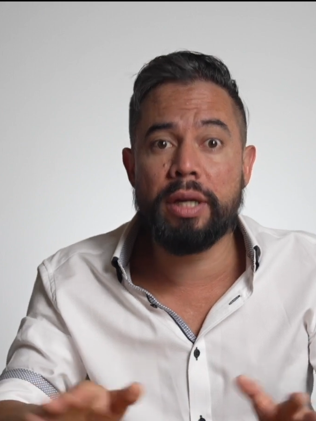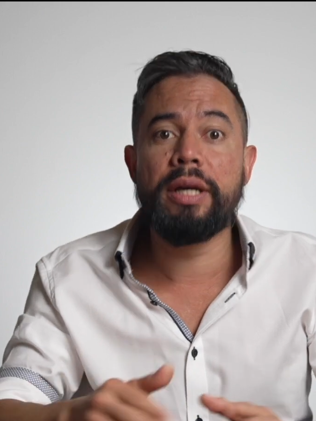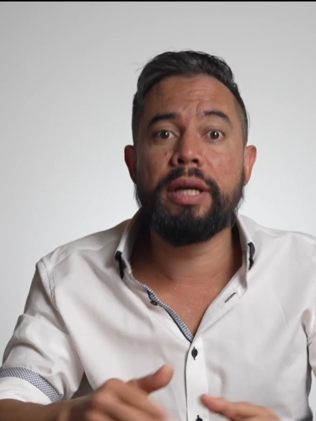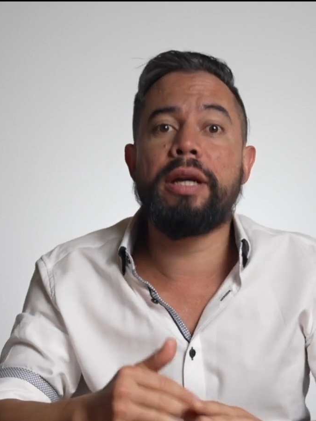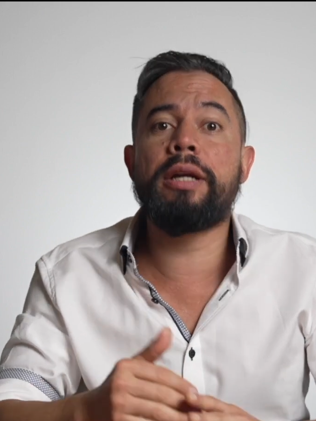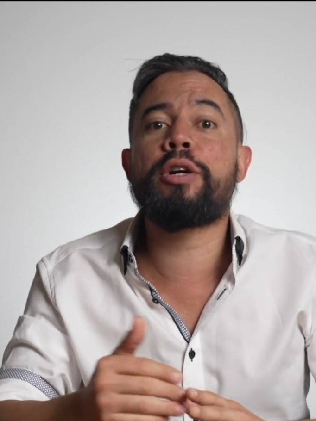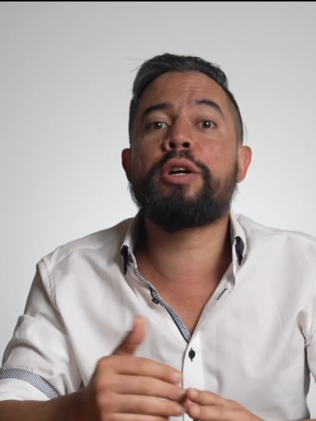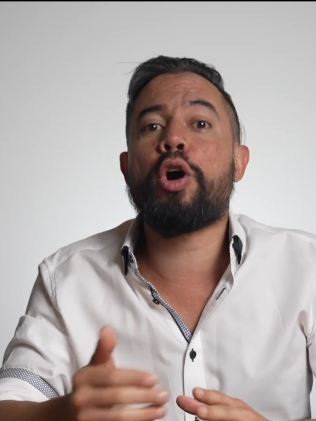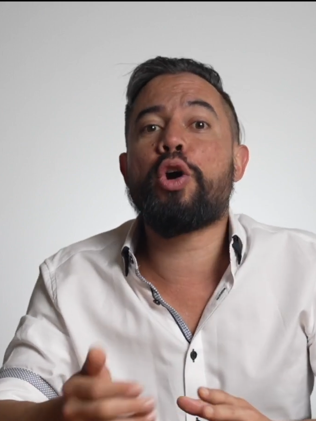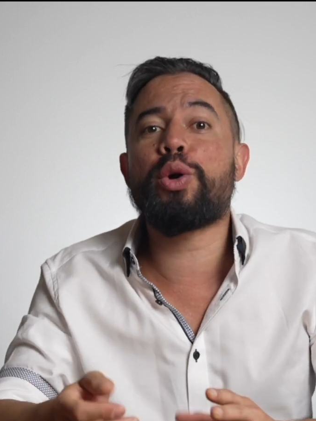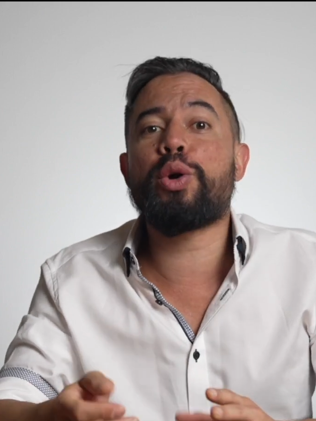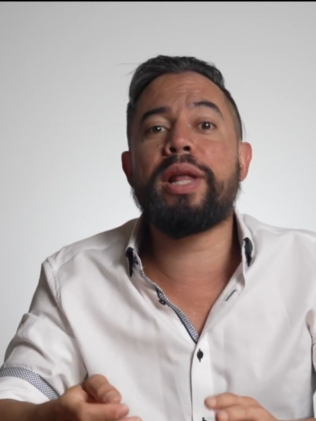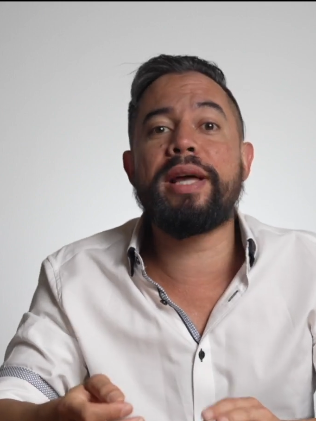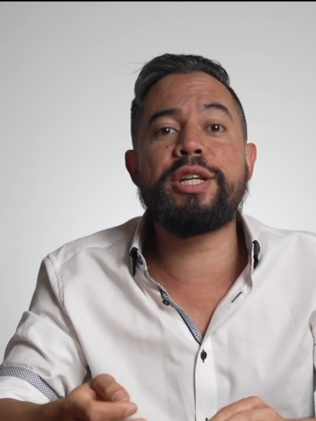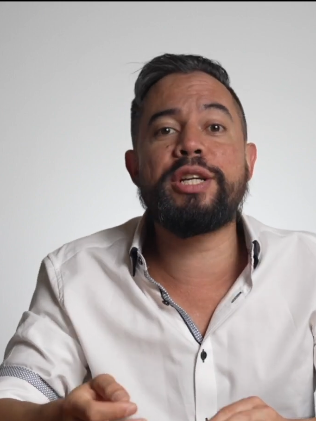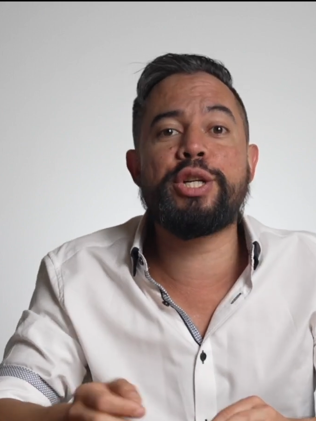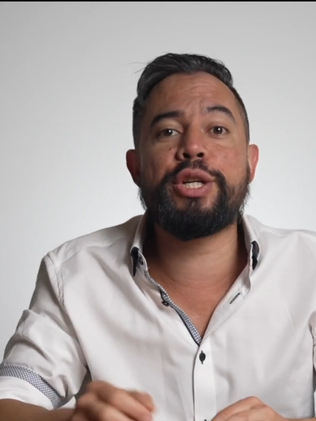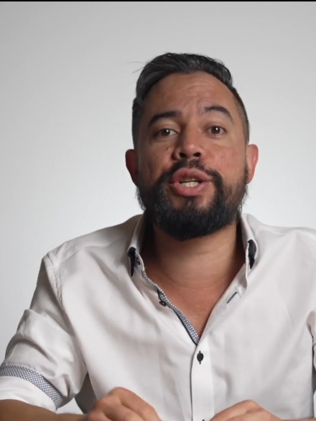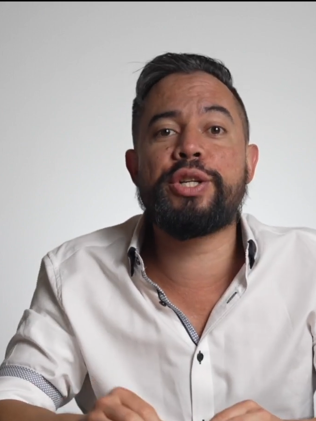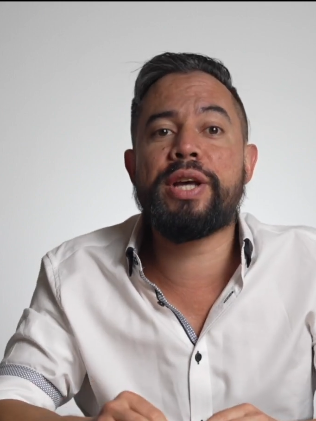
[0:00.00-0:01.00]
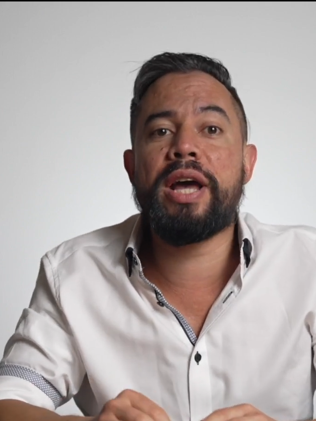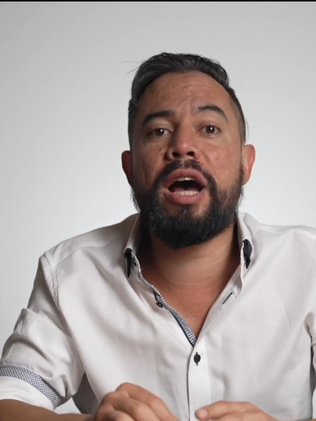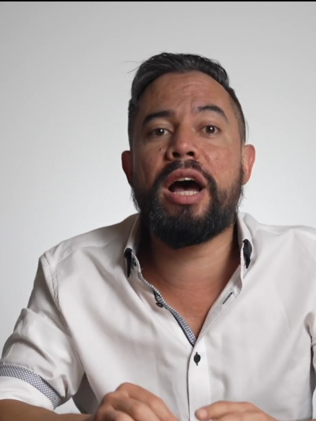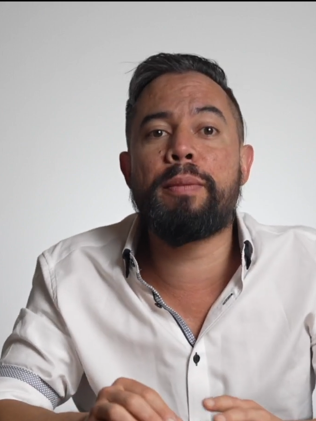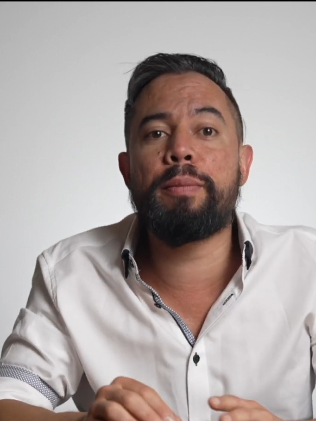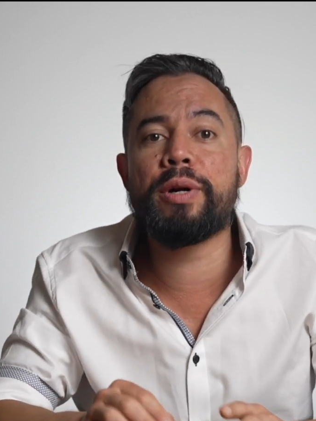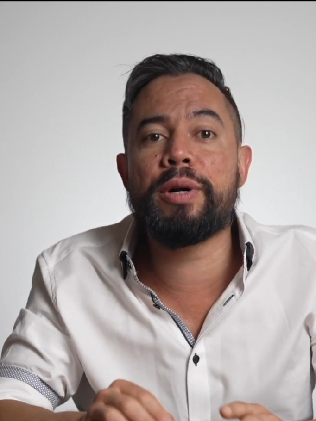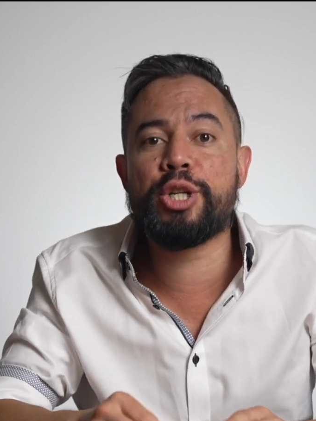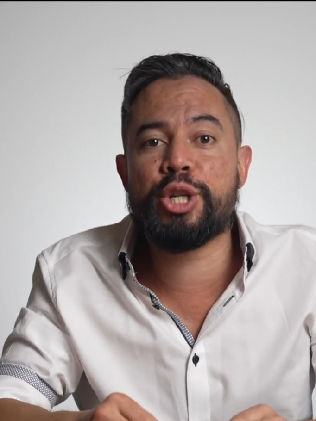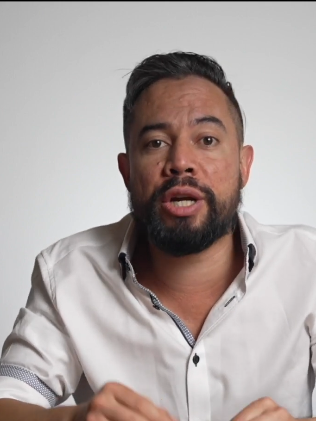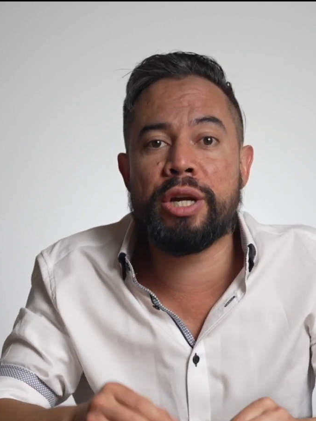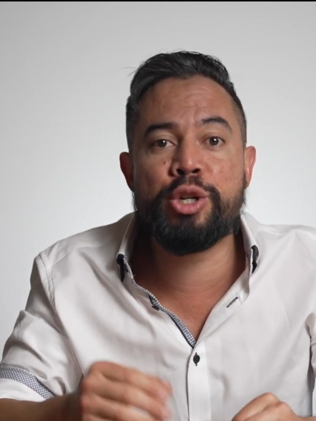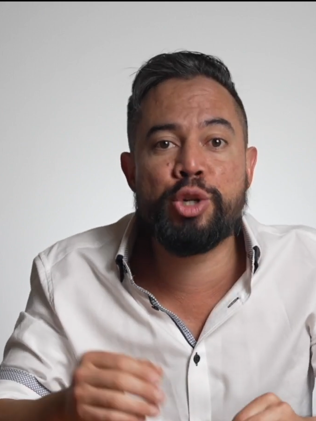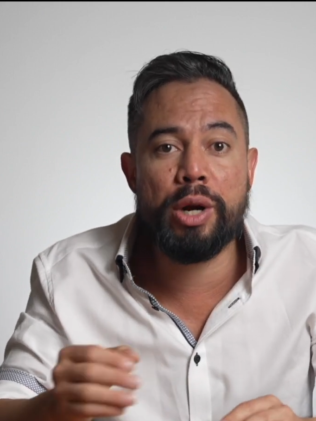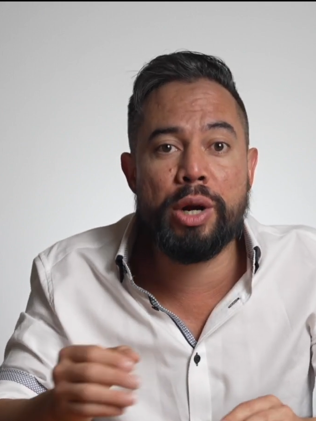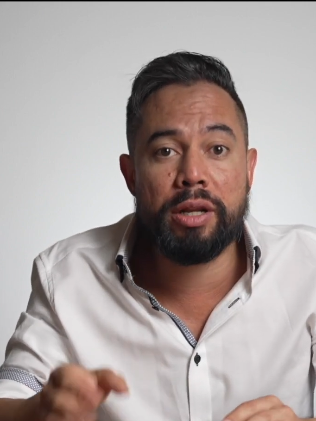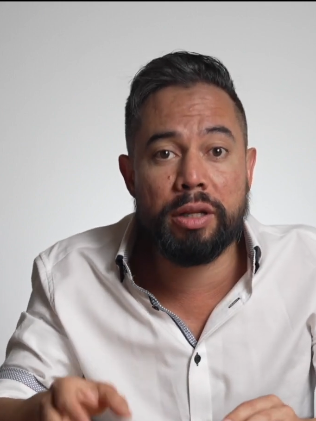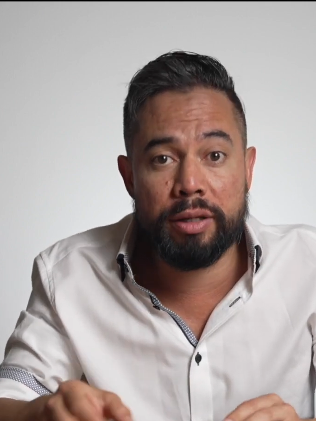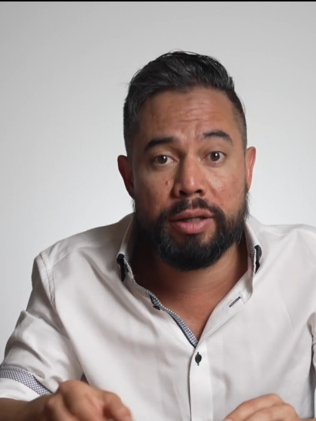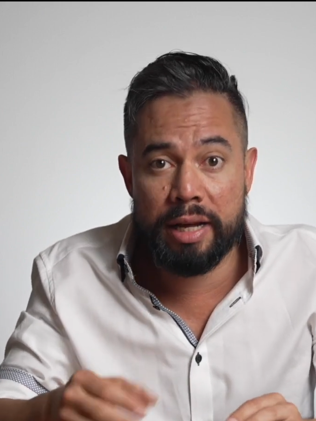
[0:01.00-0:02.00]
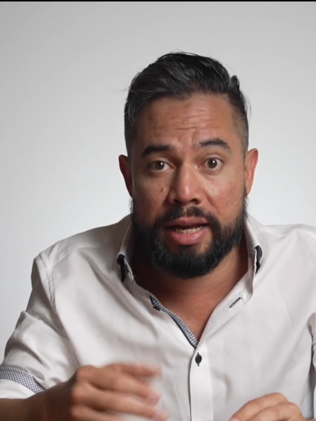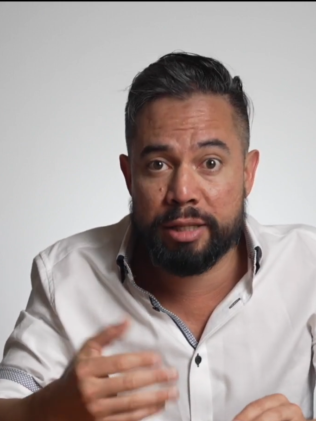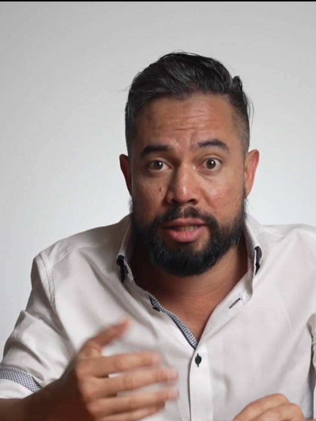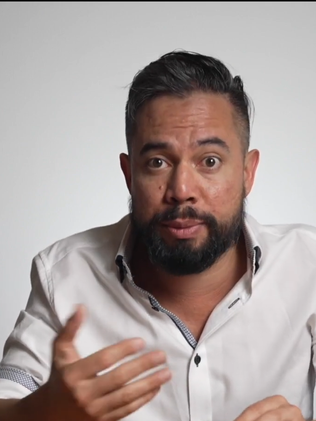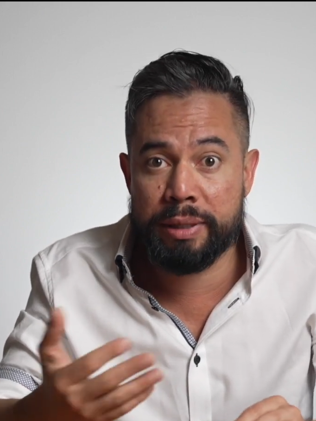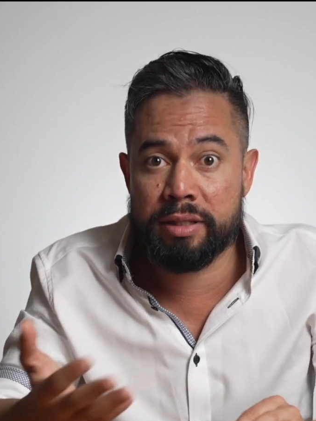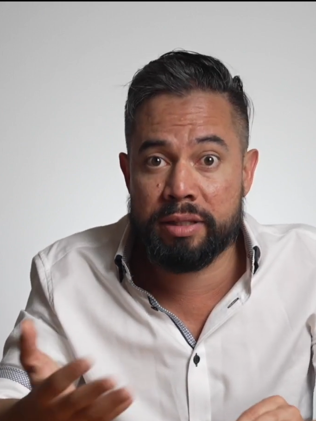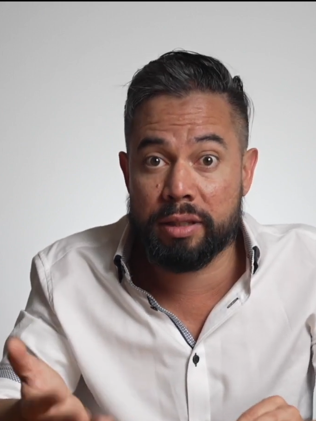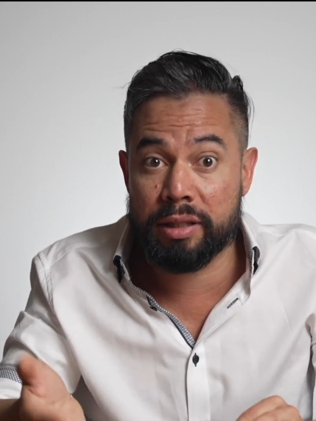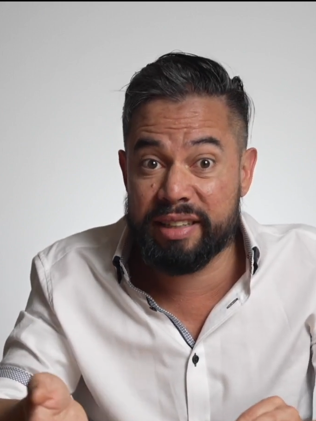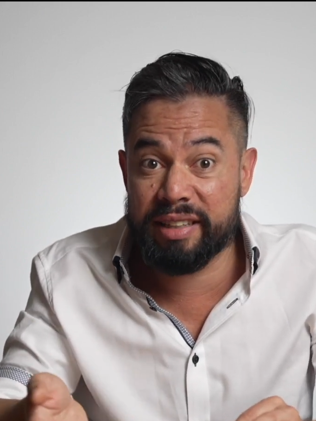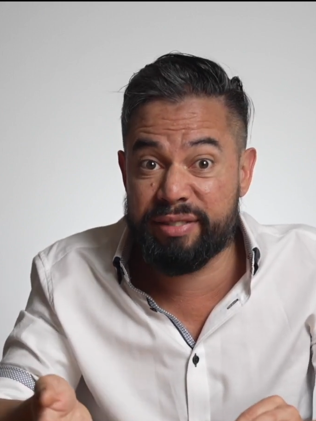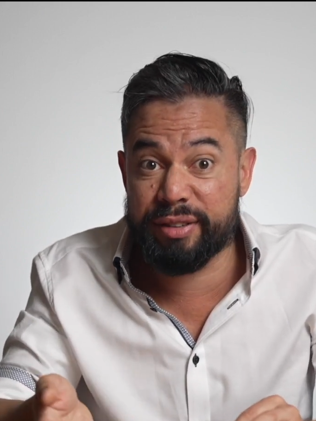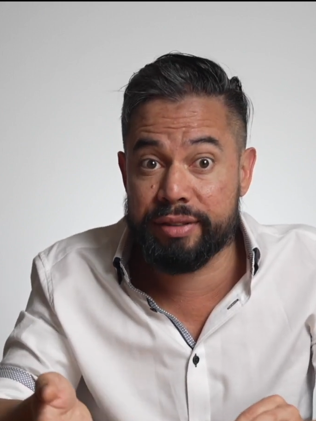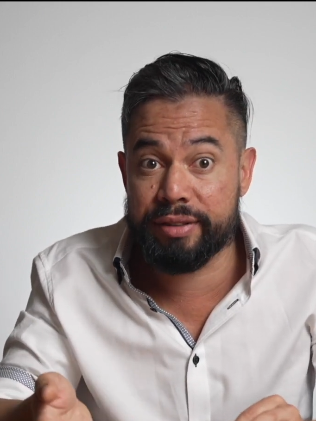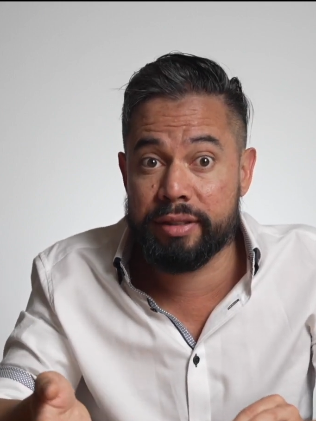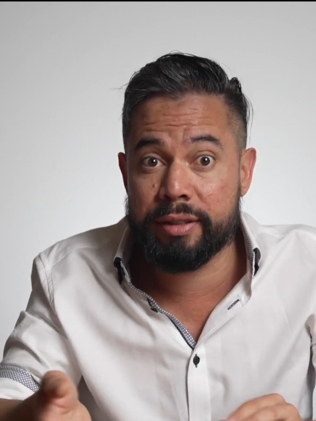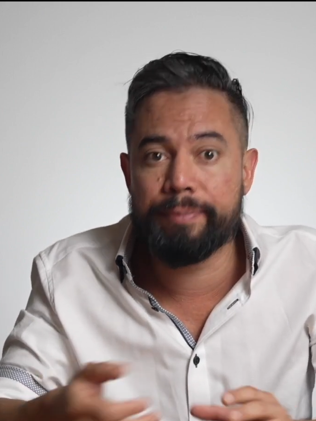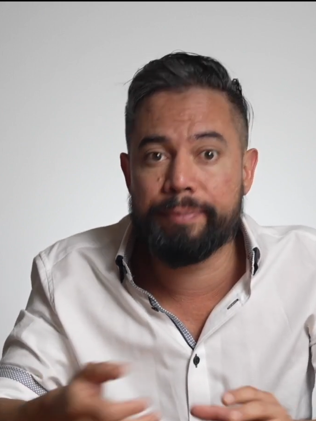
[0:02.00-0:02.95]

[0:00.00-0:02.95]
in correlation to how much adrenaline has been delivered.